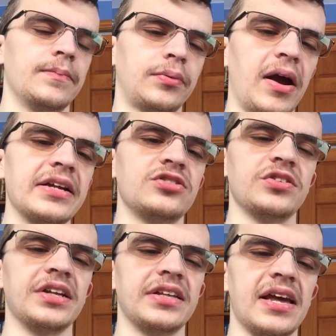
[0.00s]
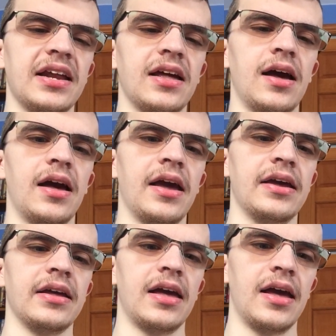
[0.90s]
price you can get,
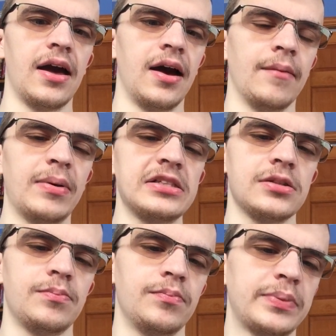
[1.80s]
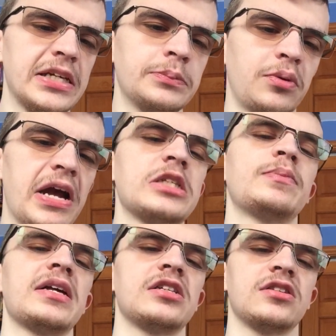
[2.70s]

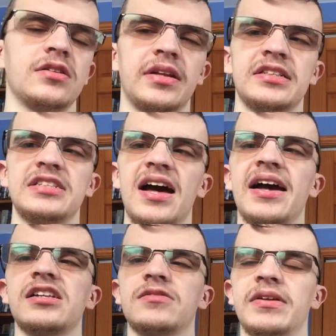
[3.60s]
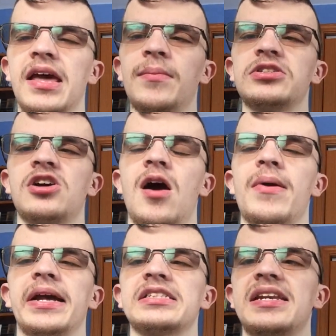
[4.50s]
best size of an Image
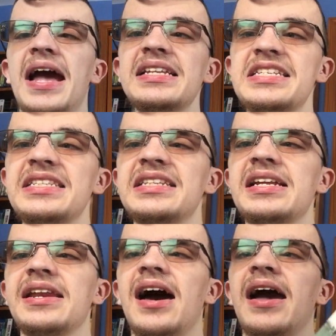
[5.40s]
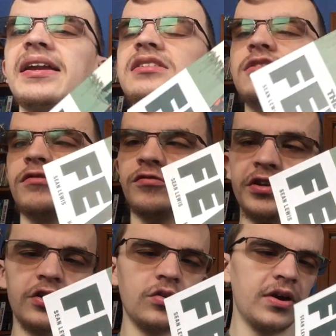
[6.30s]
comic. It's $19.99. It's The
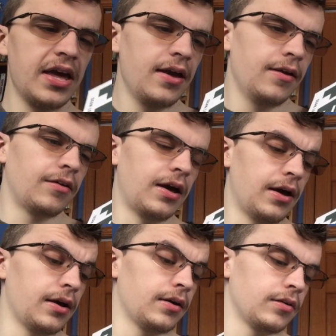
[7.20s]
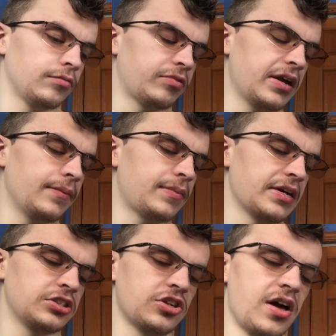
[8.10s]
Few, written
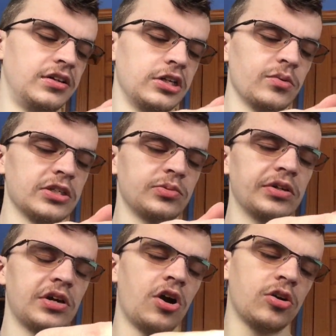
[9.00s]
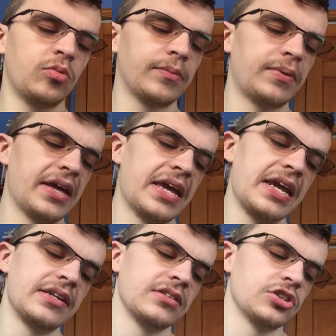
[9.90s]
by Sean Lewis, with artwork by
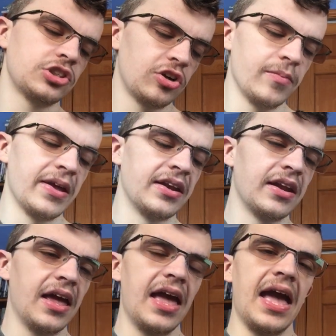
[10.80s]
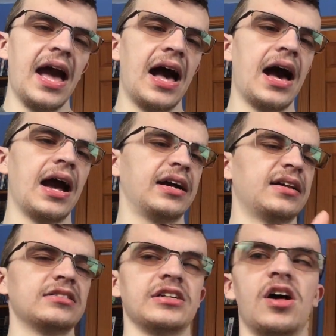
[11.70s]
Hayden Sherman,
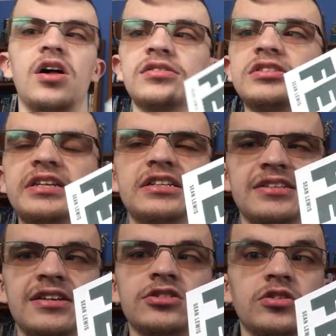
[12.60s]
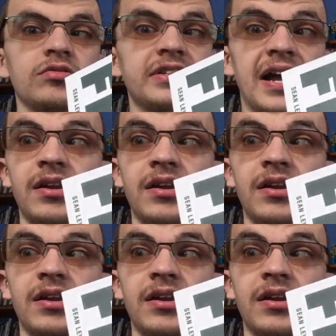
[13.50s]
collecting all 6 issues. Yeah, I